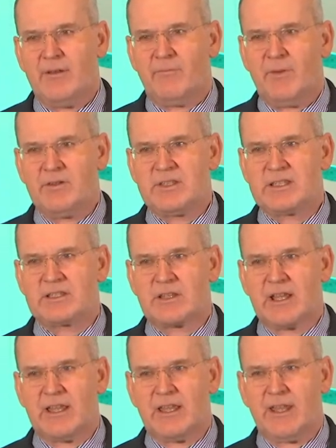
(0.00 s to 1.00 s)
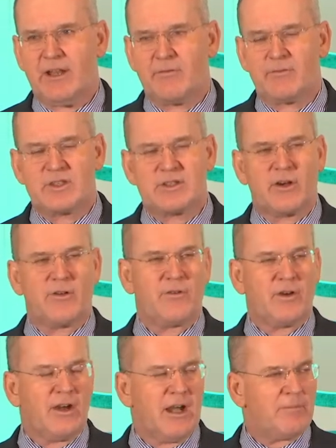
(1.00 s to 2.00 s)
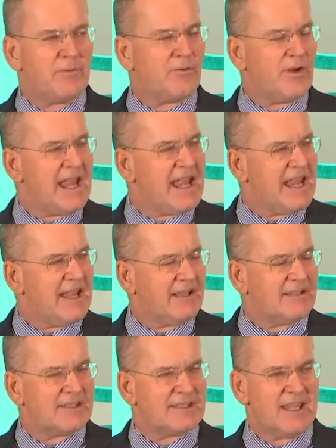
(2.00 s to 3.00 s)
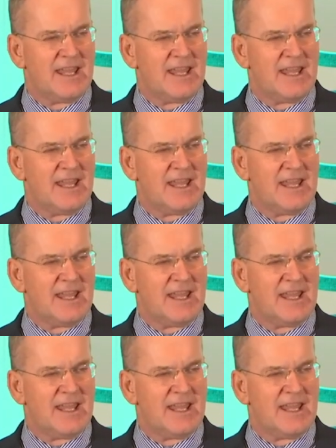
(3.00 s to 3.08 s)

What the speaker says: most server upgrades,